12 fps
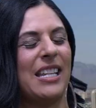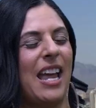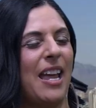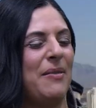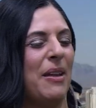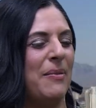
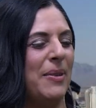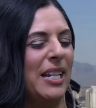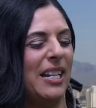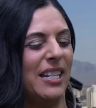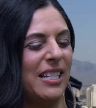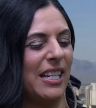I mean,
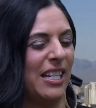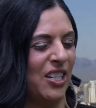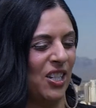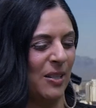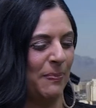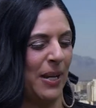it's
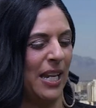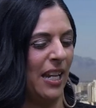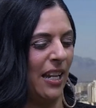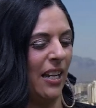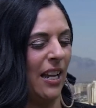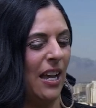just
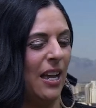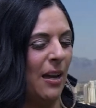being